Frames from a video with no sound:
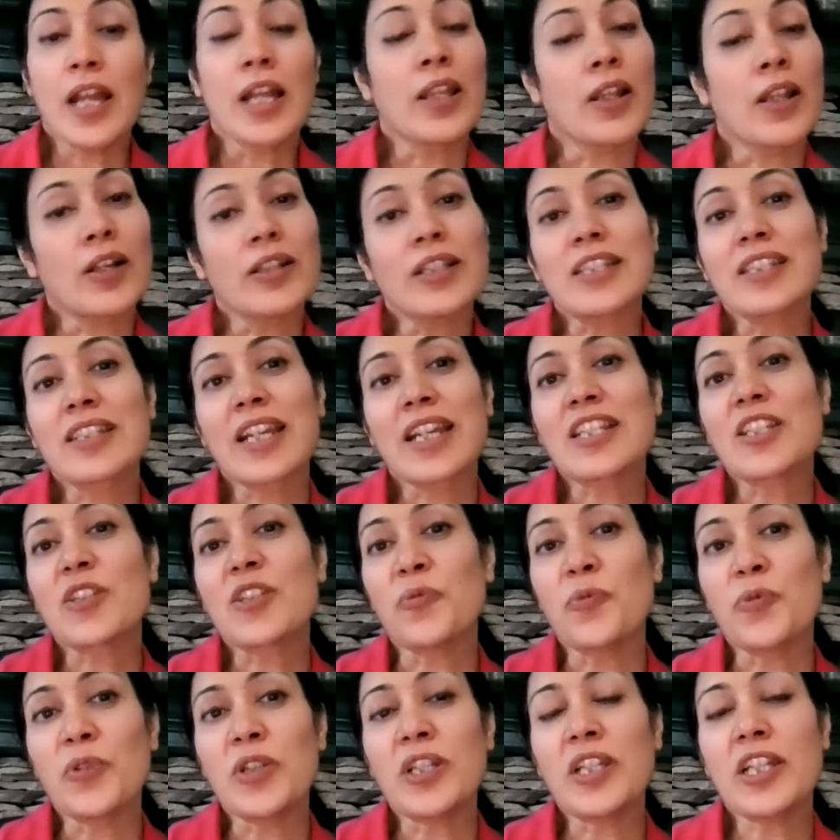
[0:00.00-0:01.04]
Now this
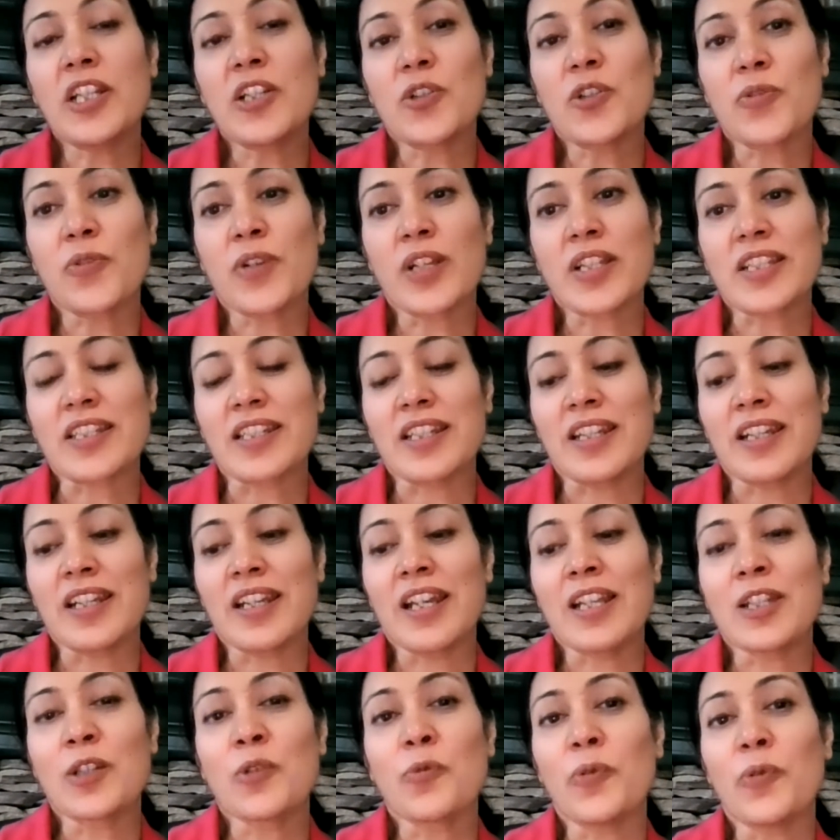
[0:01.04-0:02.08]
gets really
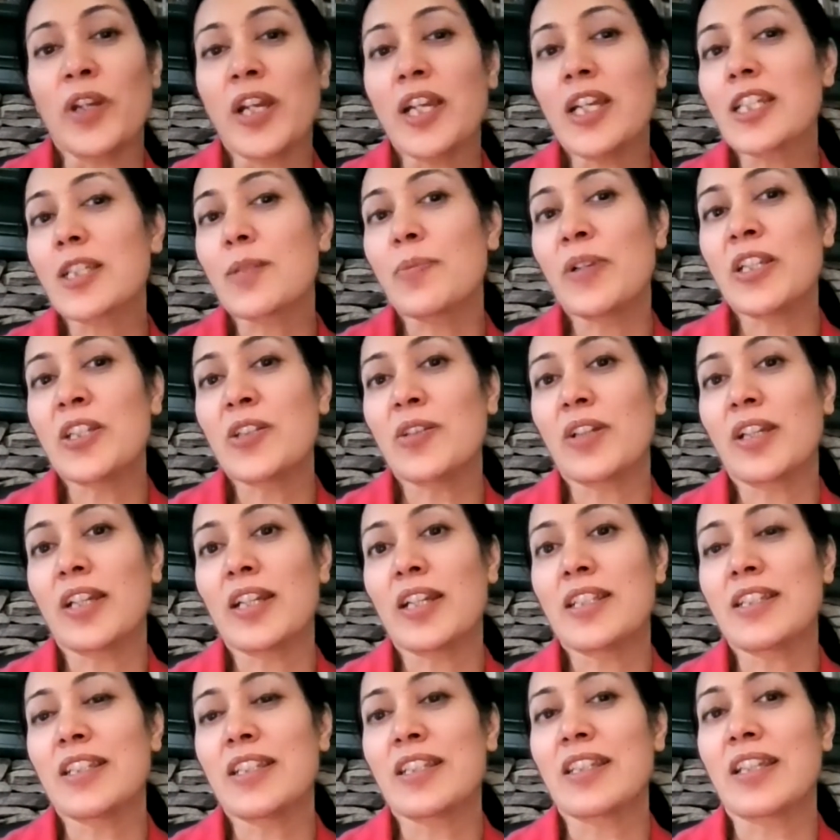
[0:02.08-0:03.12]
interesting, and the way I explain to
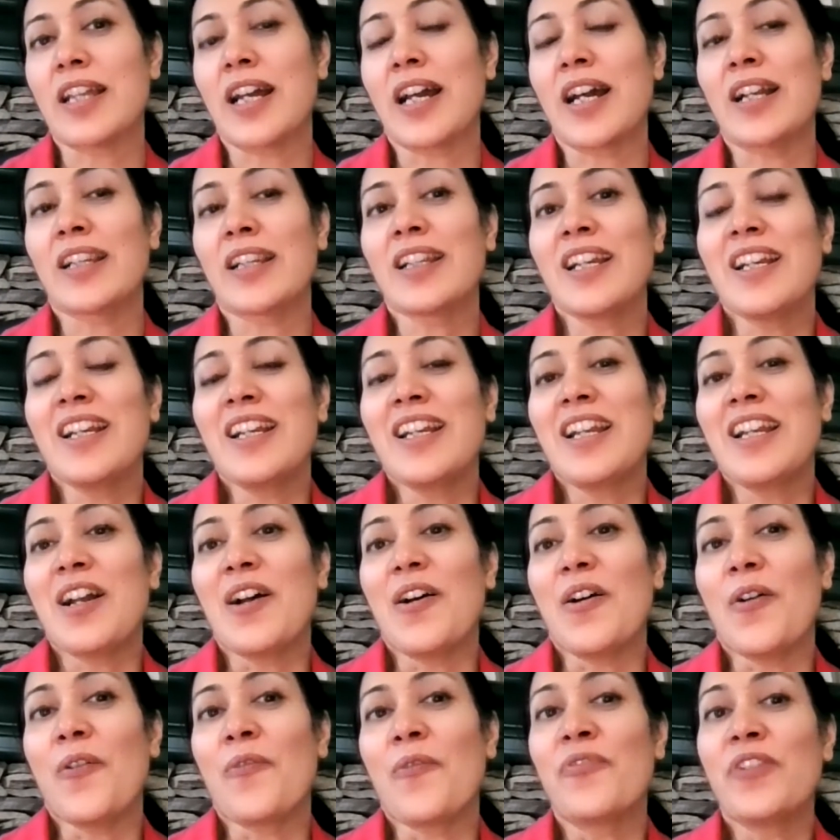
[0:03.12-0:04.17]
kids is that
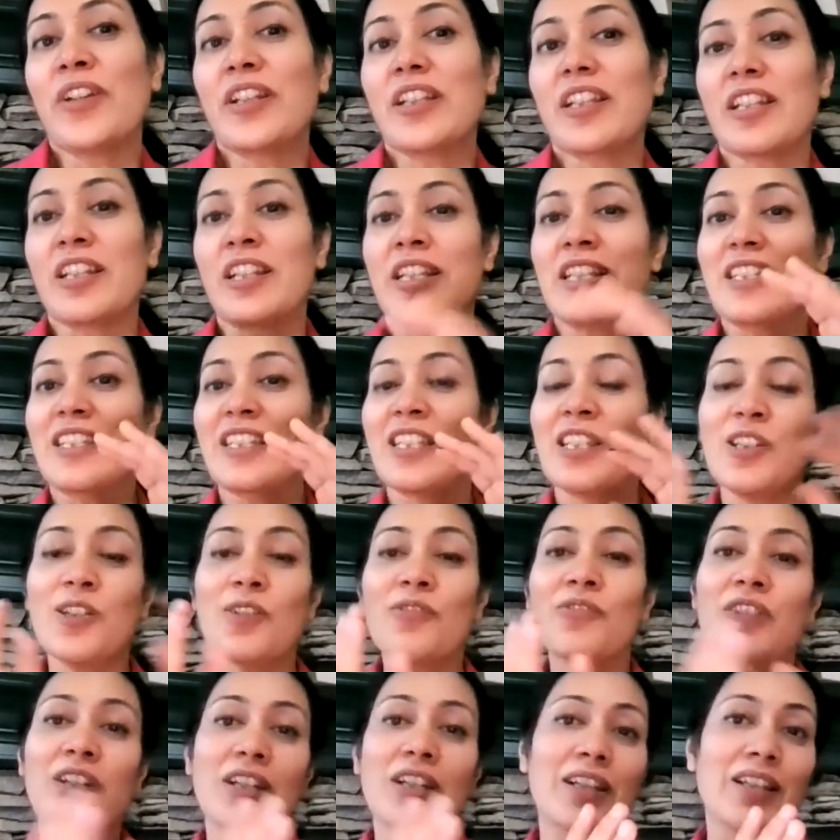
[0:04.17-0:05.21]
with the Sea
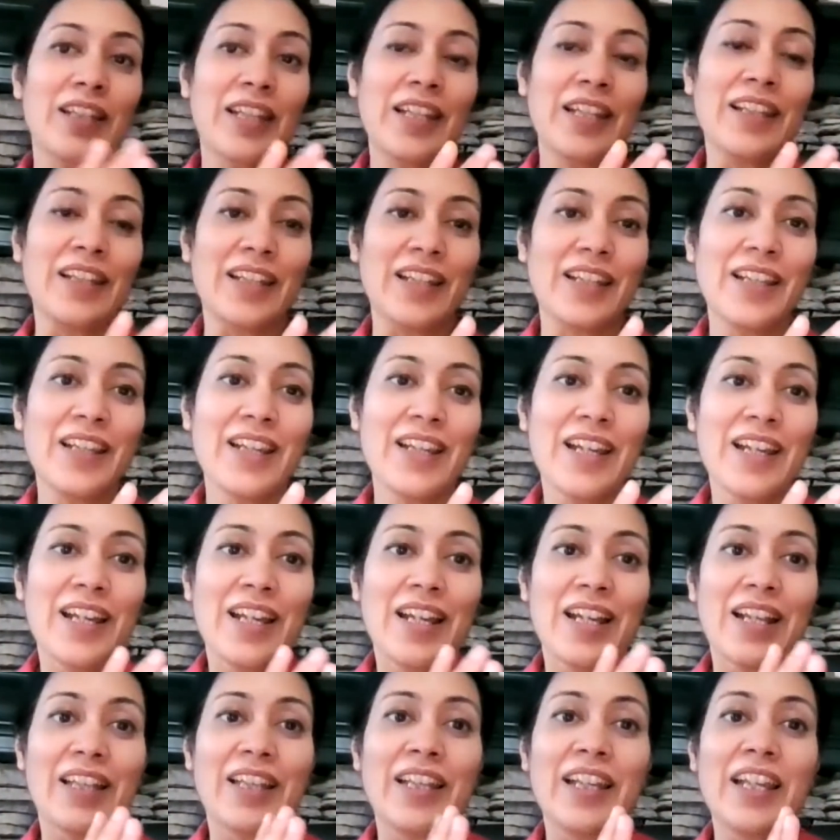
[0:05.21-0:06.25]
of Galilee,
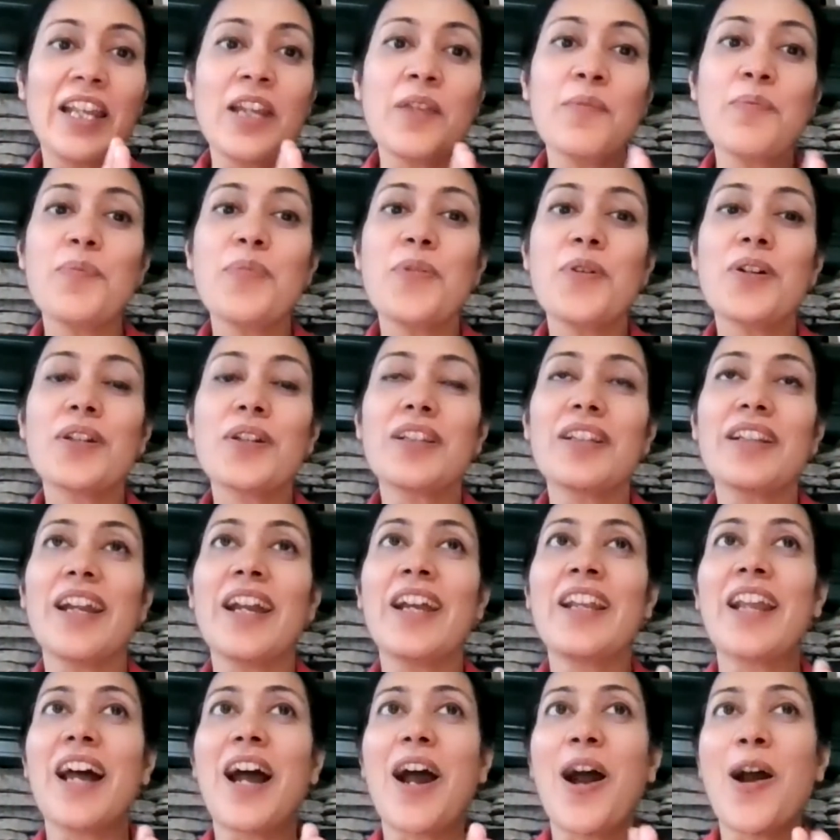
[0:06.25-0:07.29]
the input
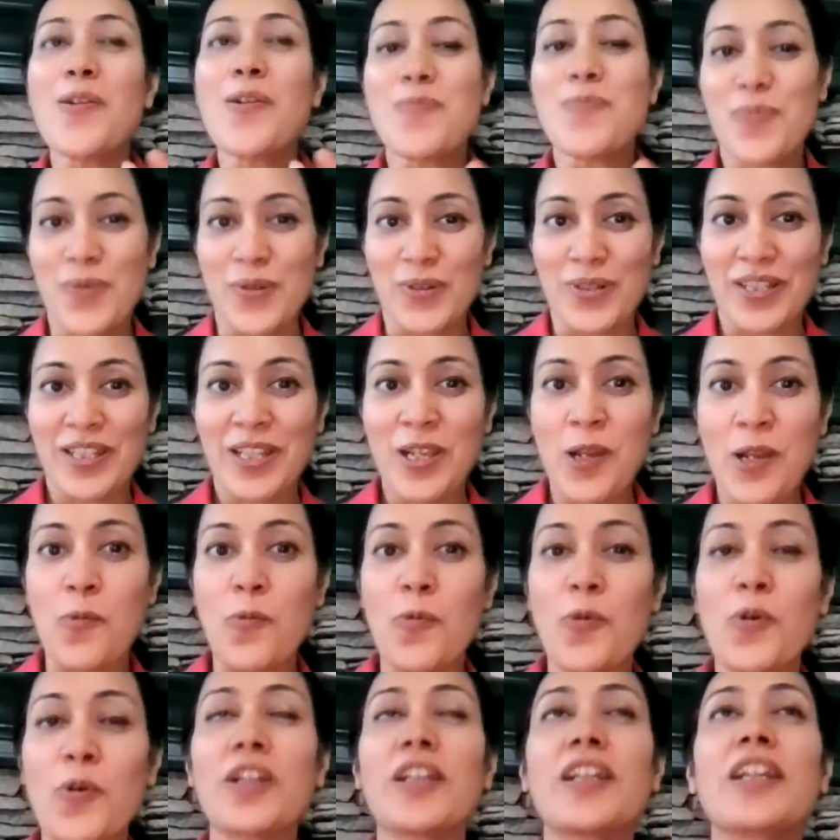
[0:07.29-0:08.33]
and output, they're
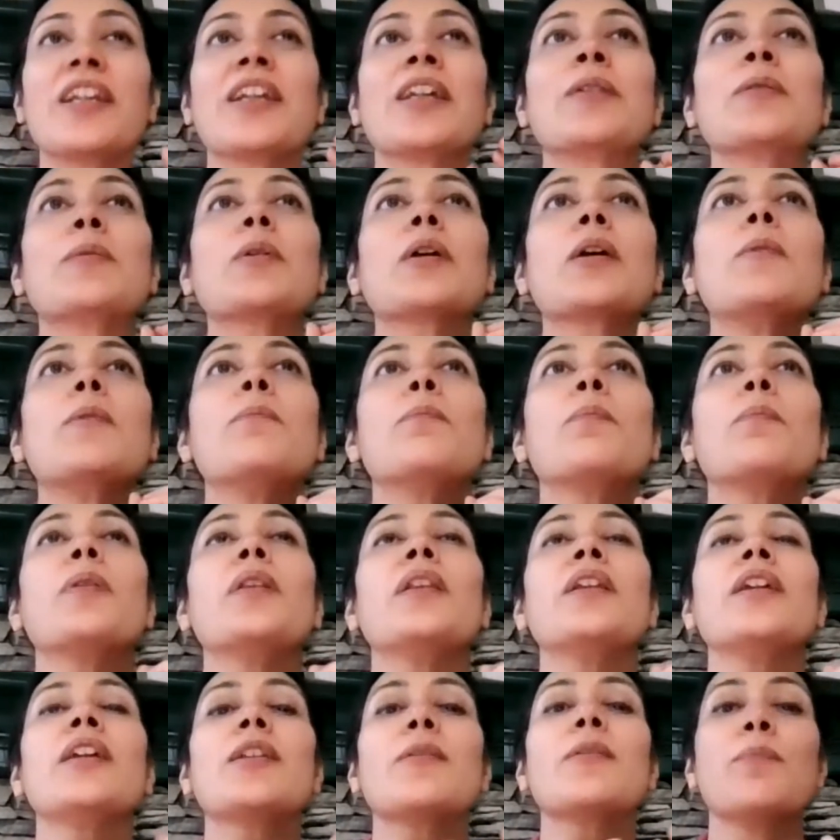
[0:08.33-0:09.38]
working in
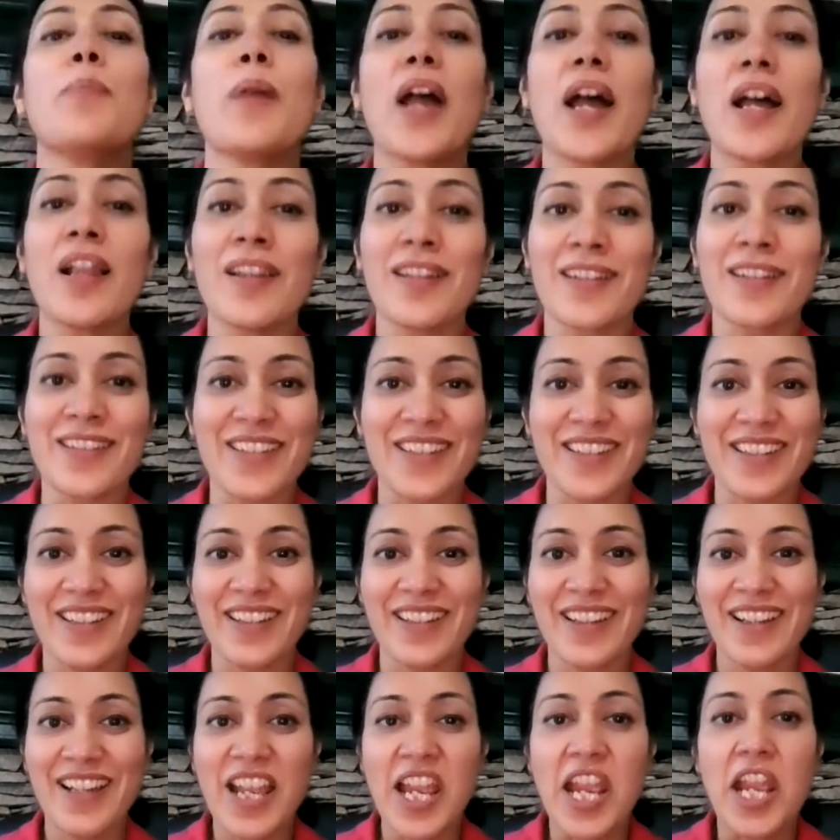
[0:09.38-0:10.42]
complete
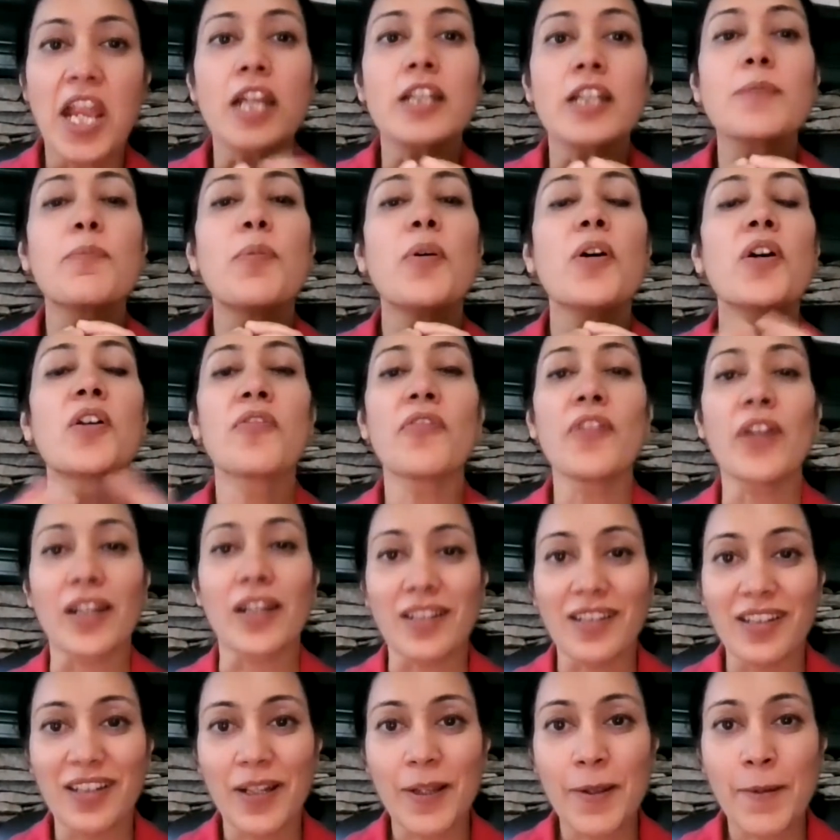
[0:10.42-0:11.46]
balance. It's
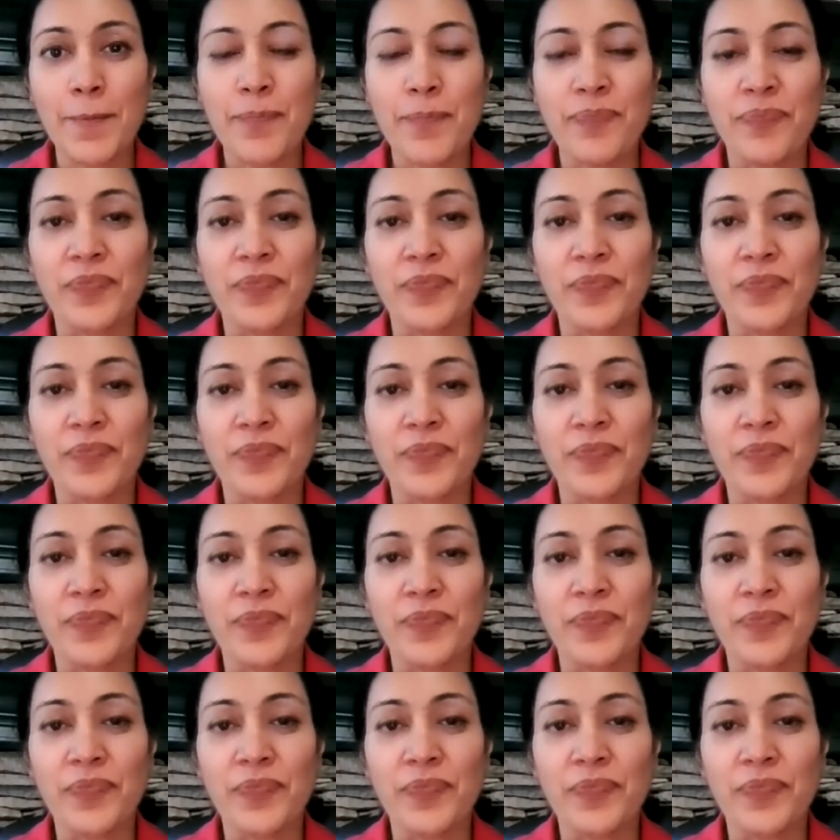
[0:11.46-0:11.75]
perfect.